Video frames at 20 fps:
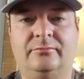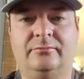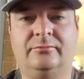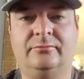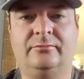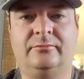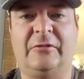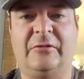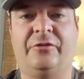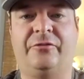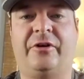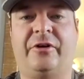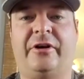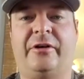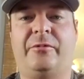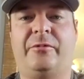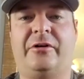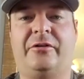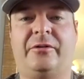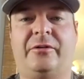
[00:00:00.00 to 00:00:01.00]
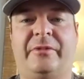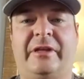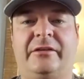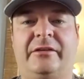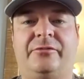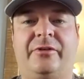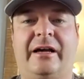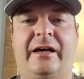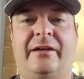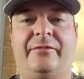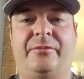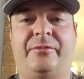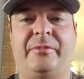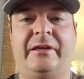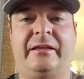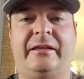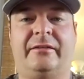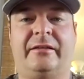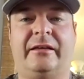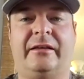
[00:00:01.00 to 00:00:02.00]
You're very welcome. Thanks for having me
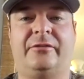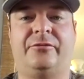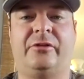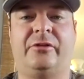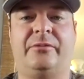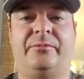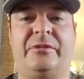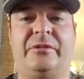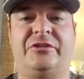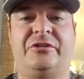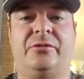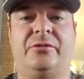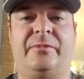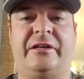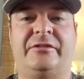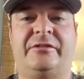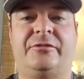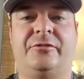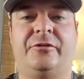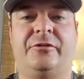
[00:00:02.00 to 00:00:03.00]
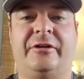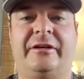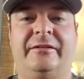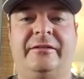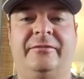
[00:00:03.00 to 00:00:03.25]
and thanks for letting me share my story.